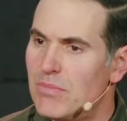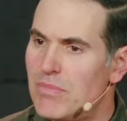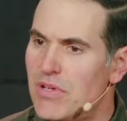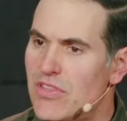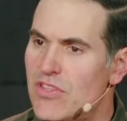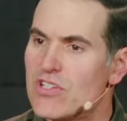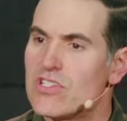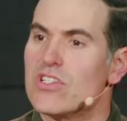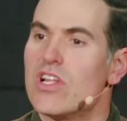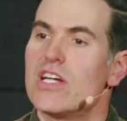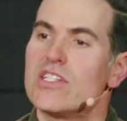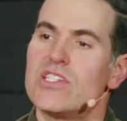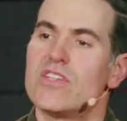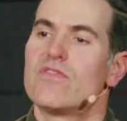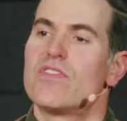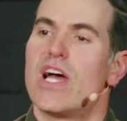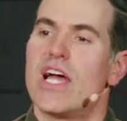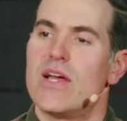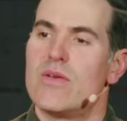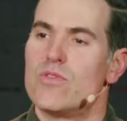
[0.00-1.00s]
But there's lots
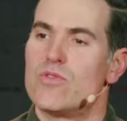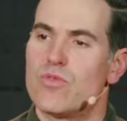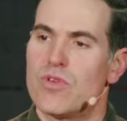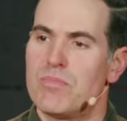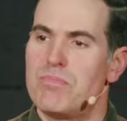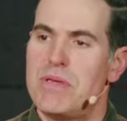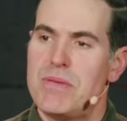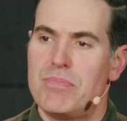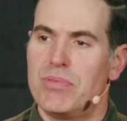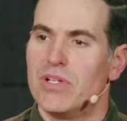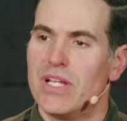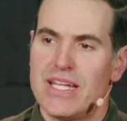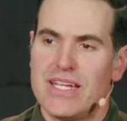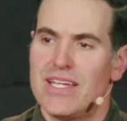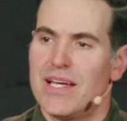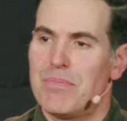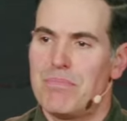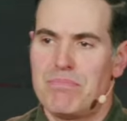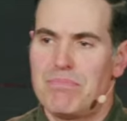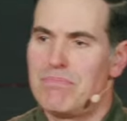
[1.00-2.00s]
of times where people
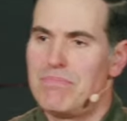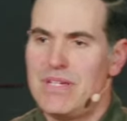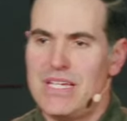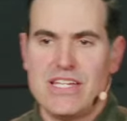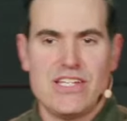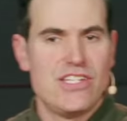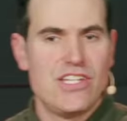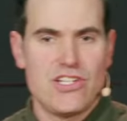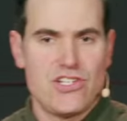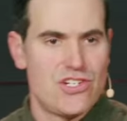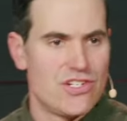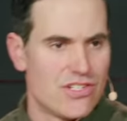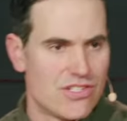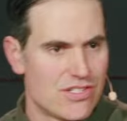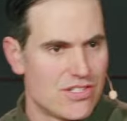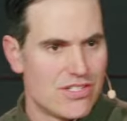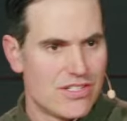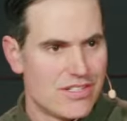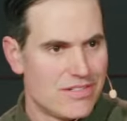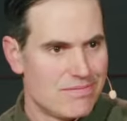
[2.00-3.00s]
end up in
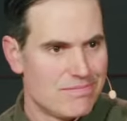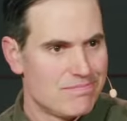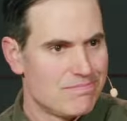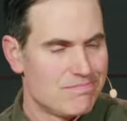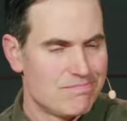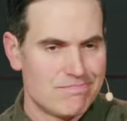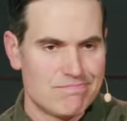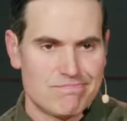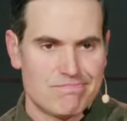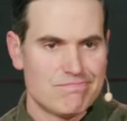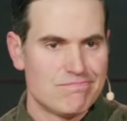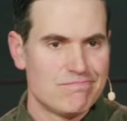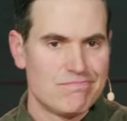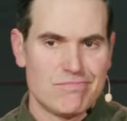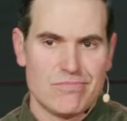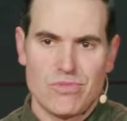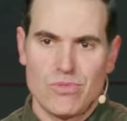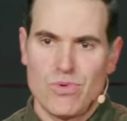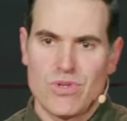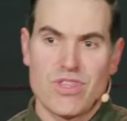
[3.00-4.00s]
ditches
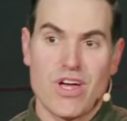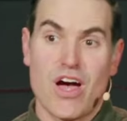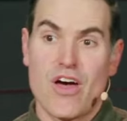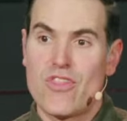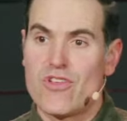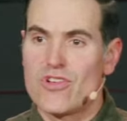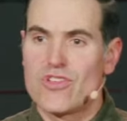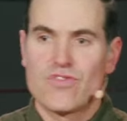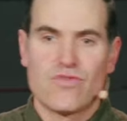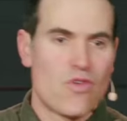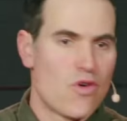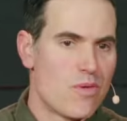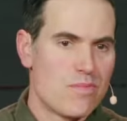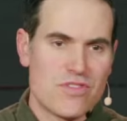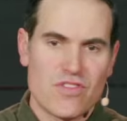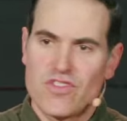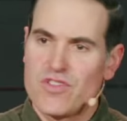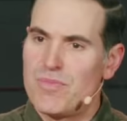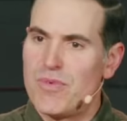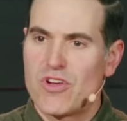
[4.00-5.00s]
with other
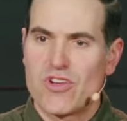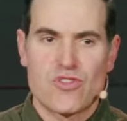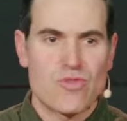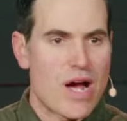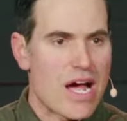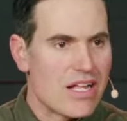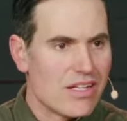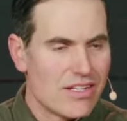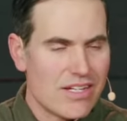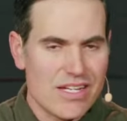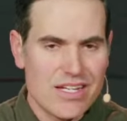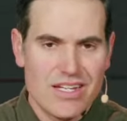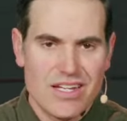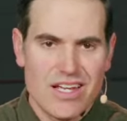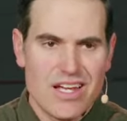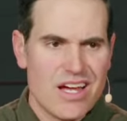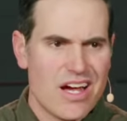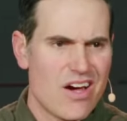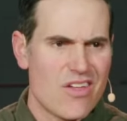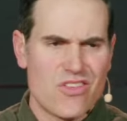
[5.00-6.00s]
forms of spirituality,
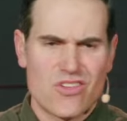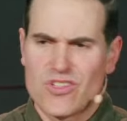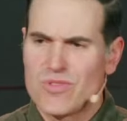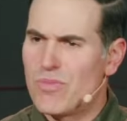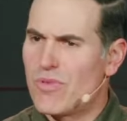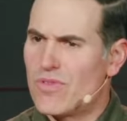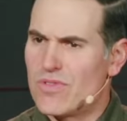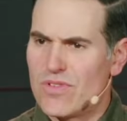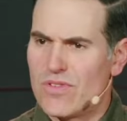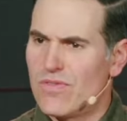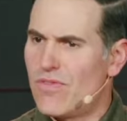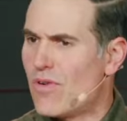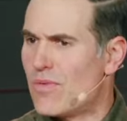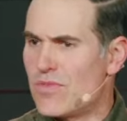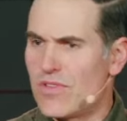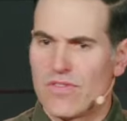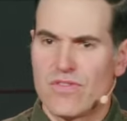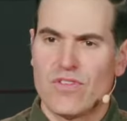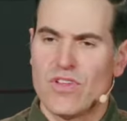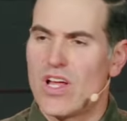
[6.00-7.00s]
other forms,
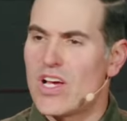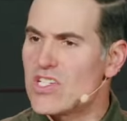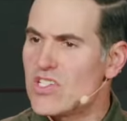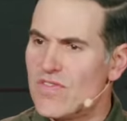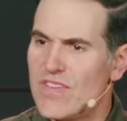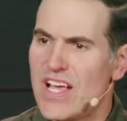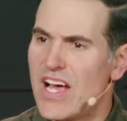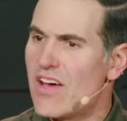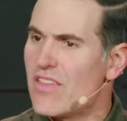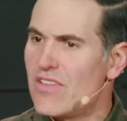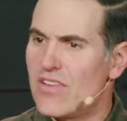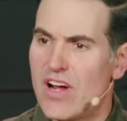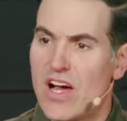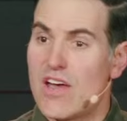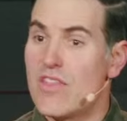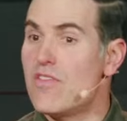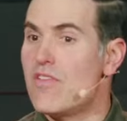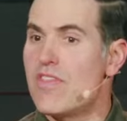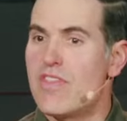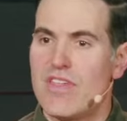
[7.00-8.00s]
forms of philosophy, other,
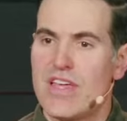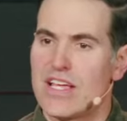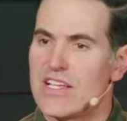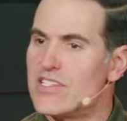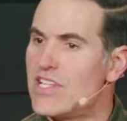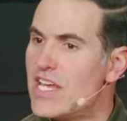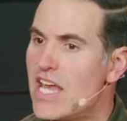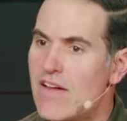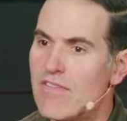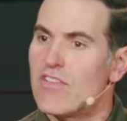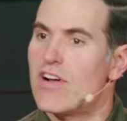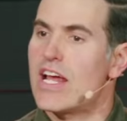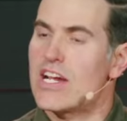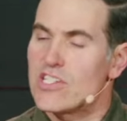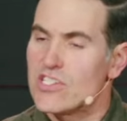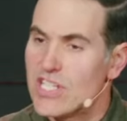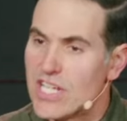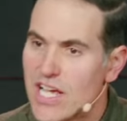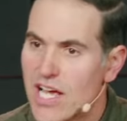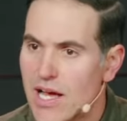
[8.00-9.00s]
other things. They never
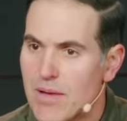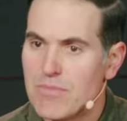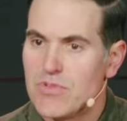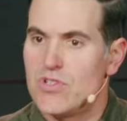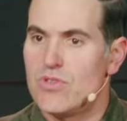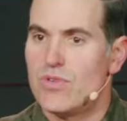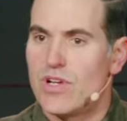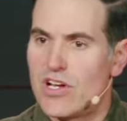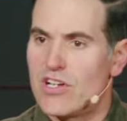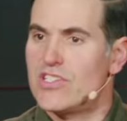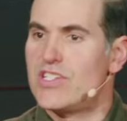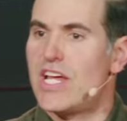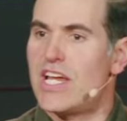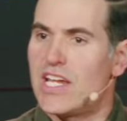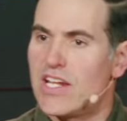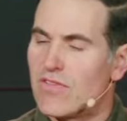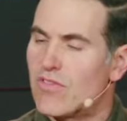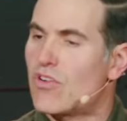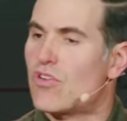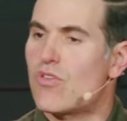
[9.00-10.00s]
actually come to an
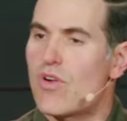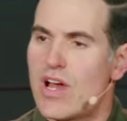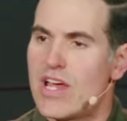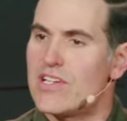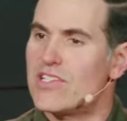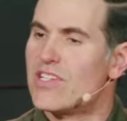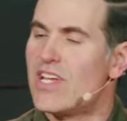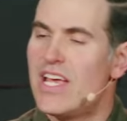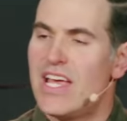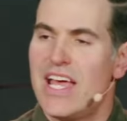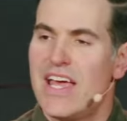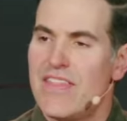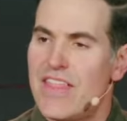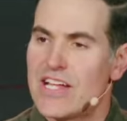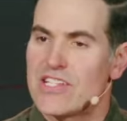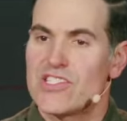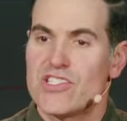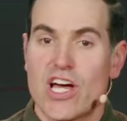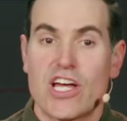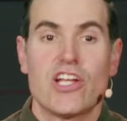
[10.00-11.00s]
understanding of Christ.
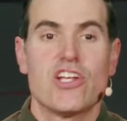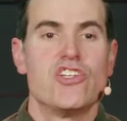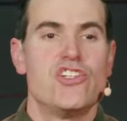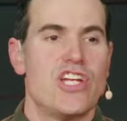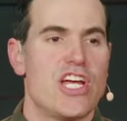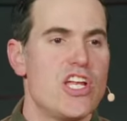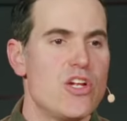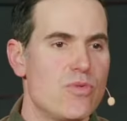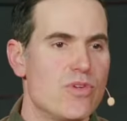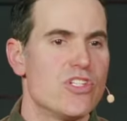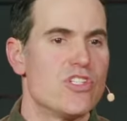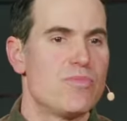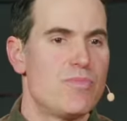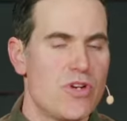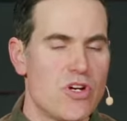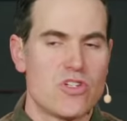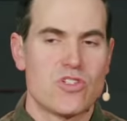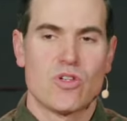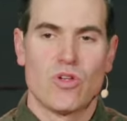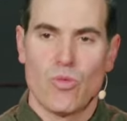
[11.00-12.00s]
That's not a genuine
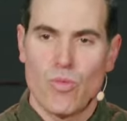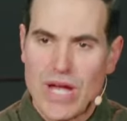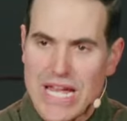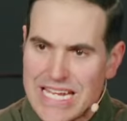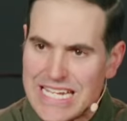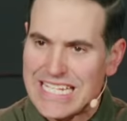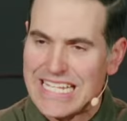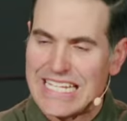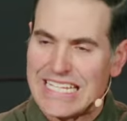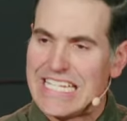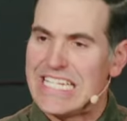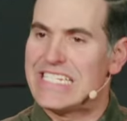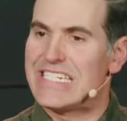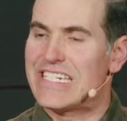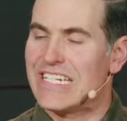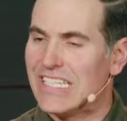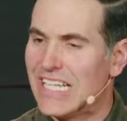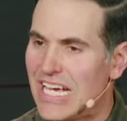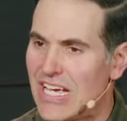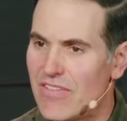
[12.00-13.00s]
spiritual awakening that leads
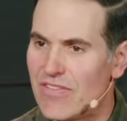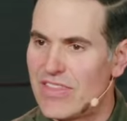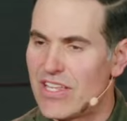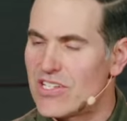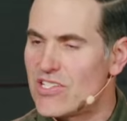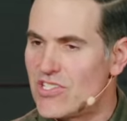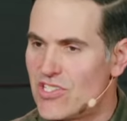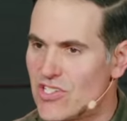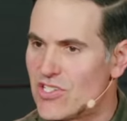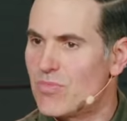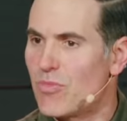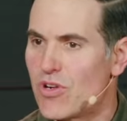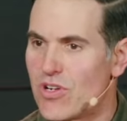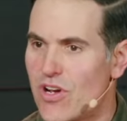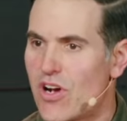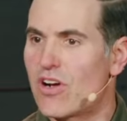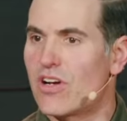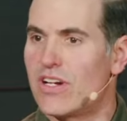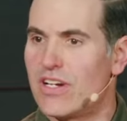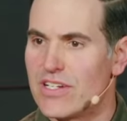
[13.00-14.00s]
to life, that's just more
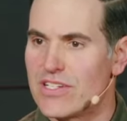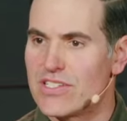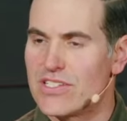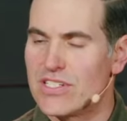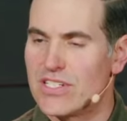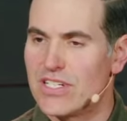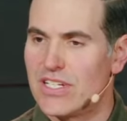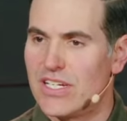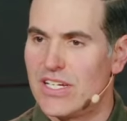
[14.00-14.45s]
darkness.